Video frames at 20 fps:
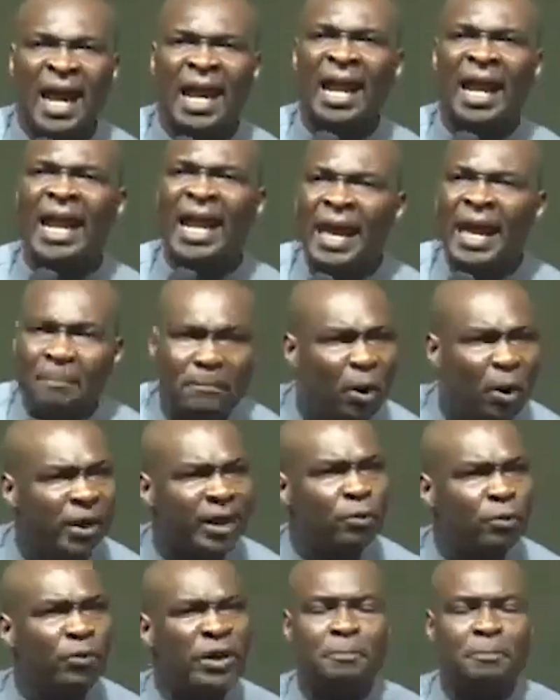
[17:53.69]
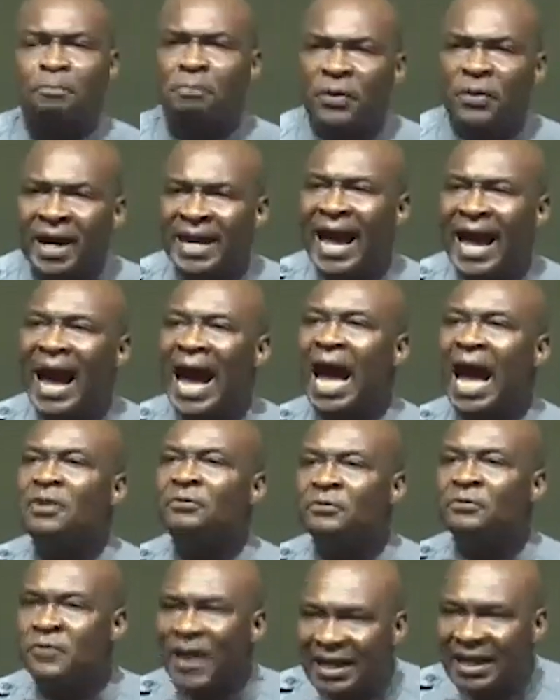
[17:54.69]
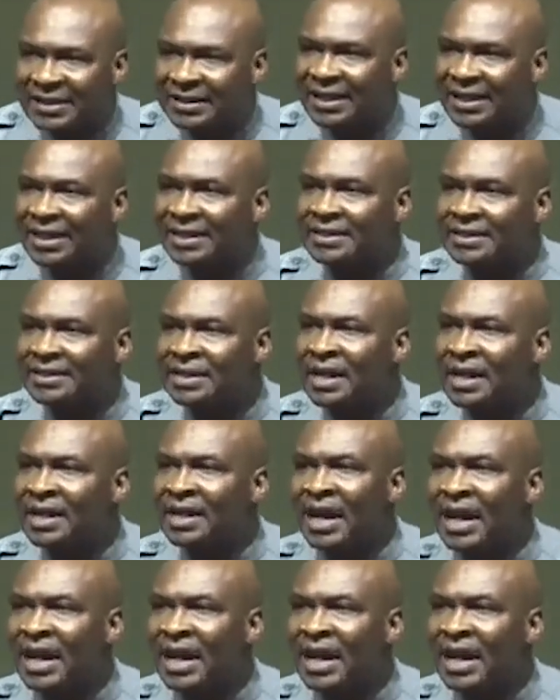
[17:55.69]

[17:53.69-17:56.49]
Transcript: laboring with prayer and fastings,